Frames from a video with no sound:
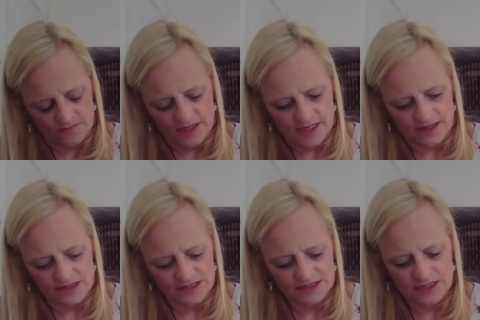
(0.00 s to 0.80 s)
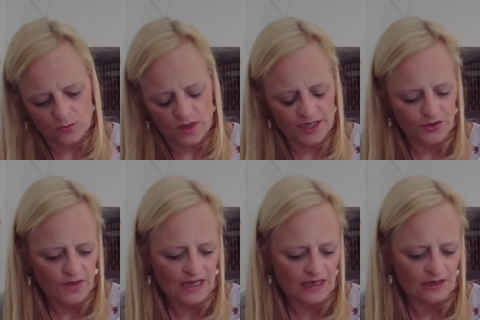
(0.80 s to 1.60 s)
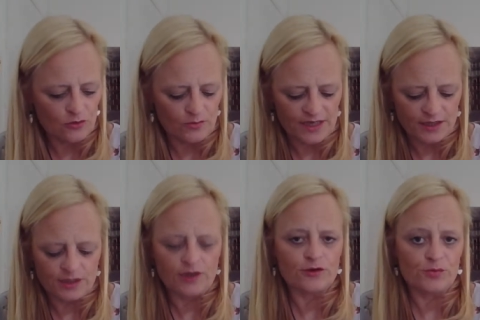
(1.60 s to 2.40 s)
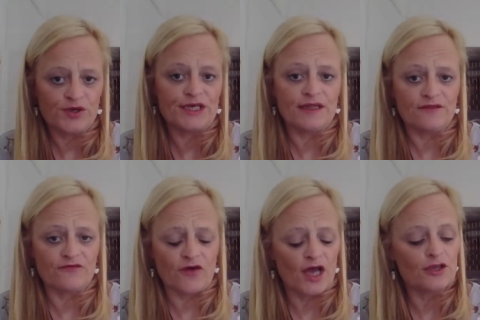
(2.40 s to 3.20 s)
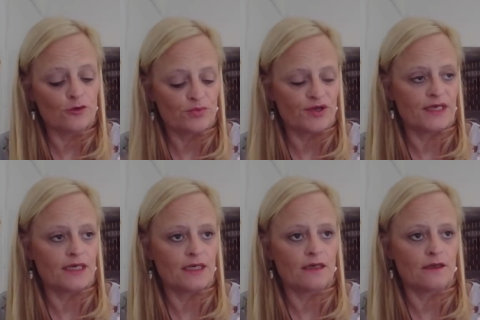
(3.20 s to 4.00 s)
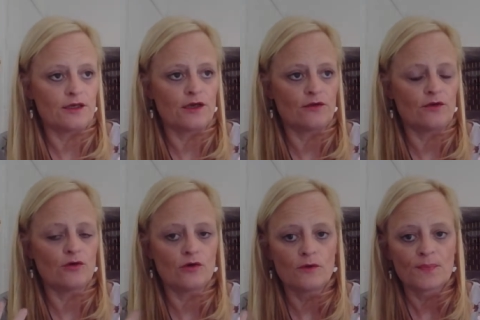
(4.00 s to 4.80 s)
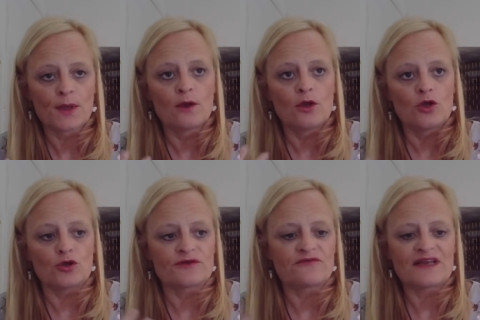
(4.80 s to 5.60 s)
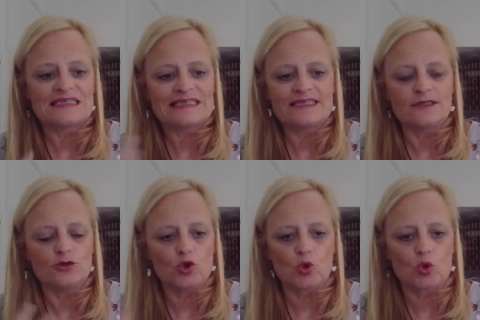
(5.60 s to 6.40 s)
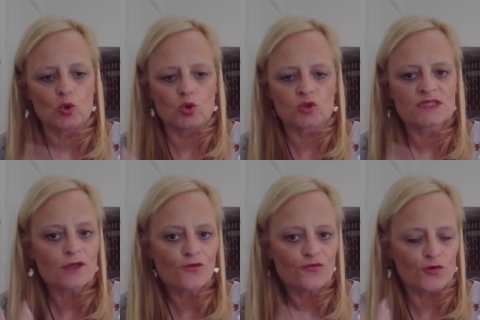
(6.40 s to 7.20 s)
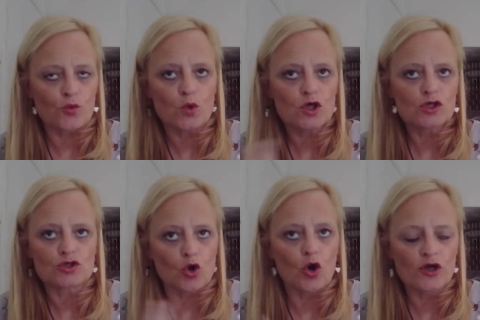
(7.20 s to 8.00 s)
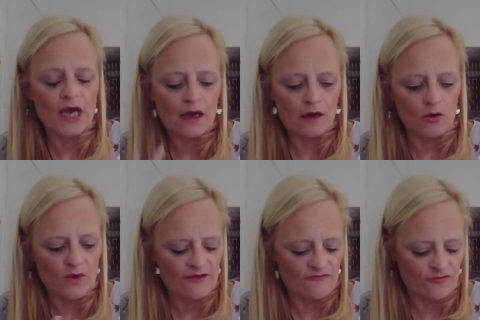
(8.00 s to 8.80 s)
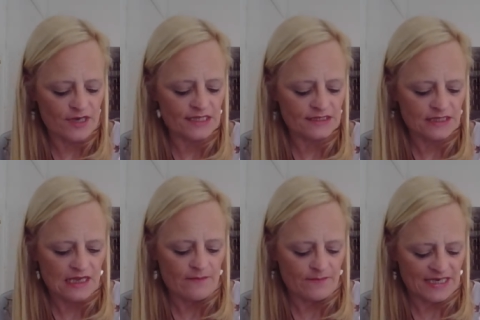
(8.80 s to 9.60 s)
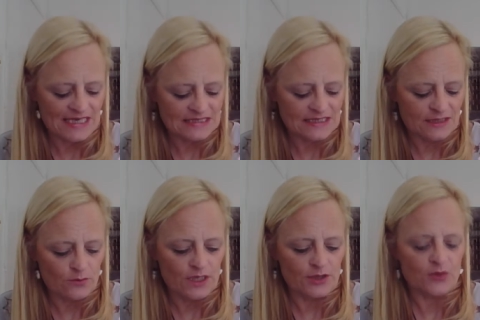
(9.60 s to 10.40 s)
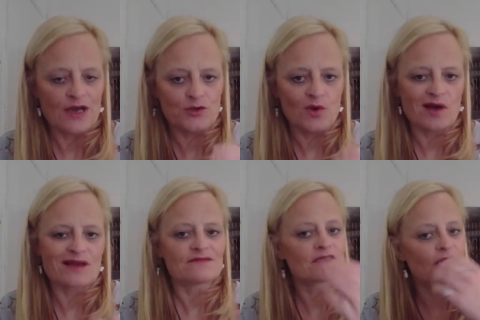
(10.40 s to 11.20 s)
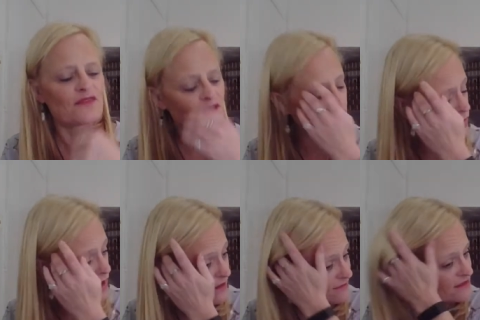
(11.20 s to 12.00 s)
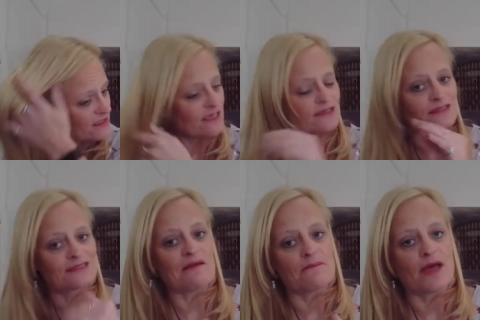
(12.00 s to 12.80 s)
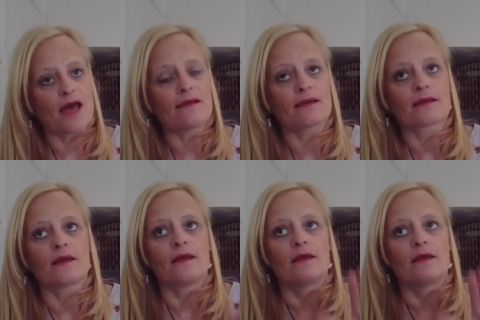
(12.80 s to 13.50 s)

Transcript: Yeah, this is going to wear you out a little bit. You know, you're putting in the fight. You're putting in, you know, you're you're defending your yourself, your word, your honour, or whatever it is. But it is going to wear you out. You are going to have to, I think you are going to have to take a step back,